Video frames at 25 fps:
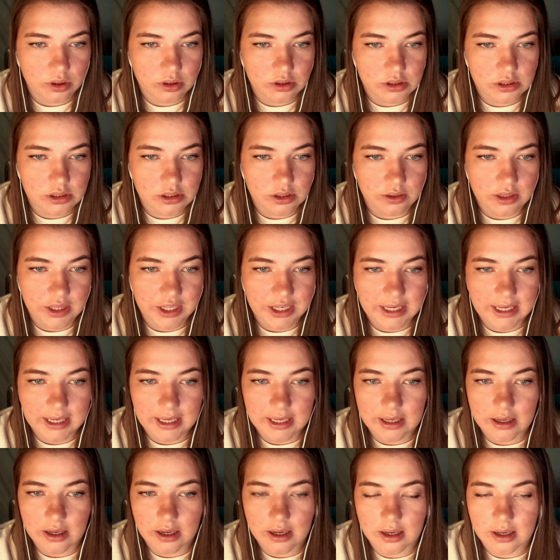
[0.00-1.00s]
So they
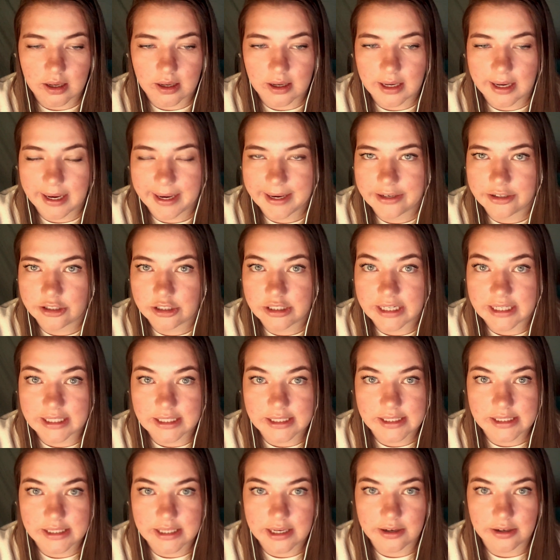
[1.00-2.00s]
get higher
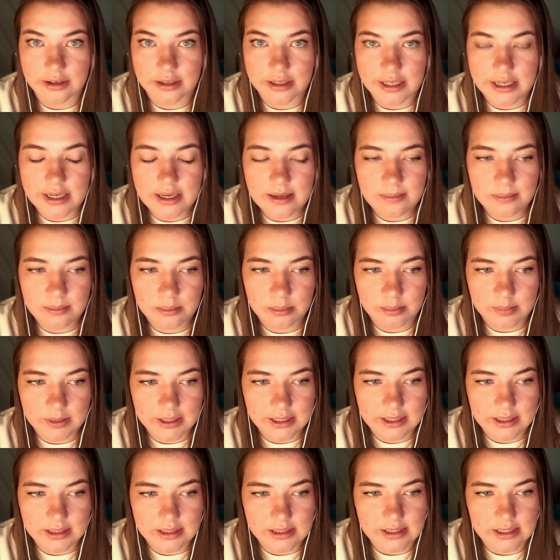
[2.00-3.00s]
dexterity
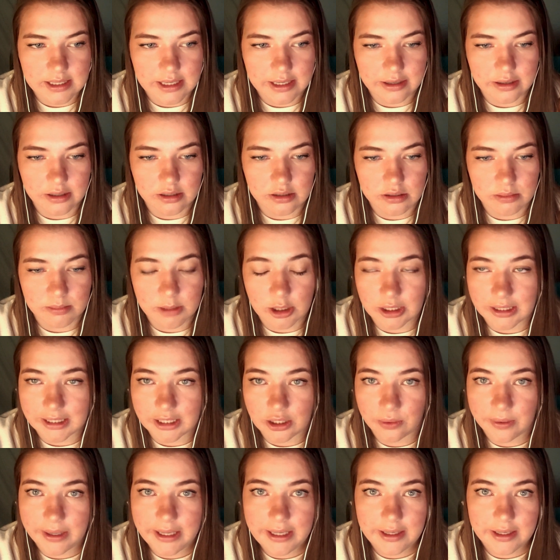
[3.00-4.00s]
because they are small
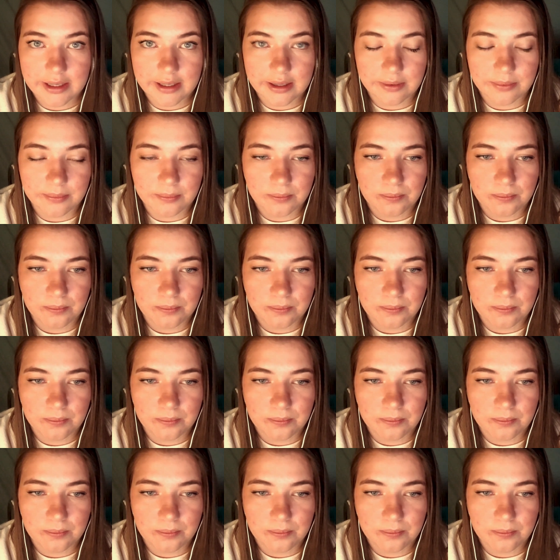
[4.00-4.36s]
and quick.